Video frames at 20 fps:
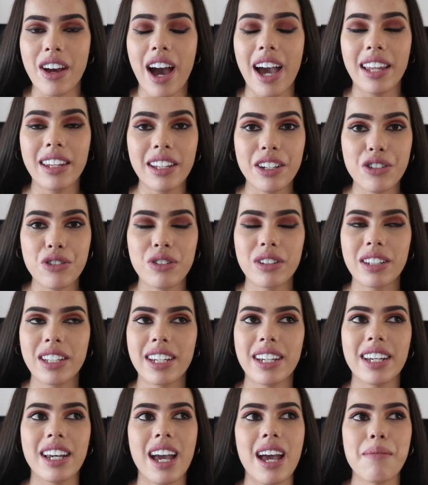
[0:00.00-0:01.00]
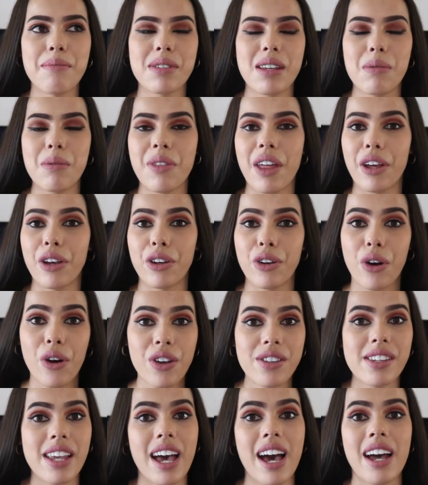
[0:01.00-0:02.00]
I literally am someone that
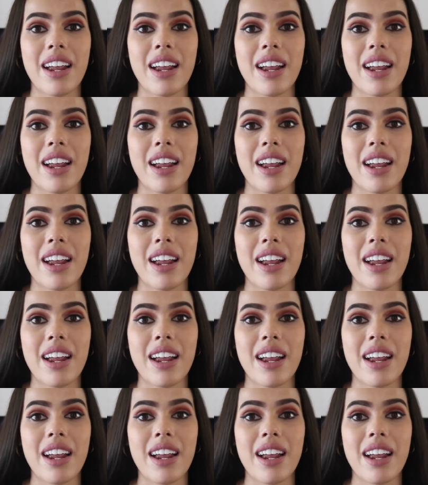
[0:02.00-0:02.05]
goes out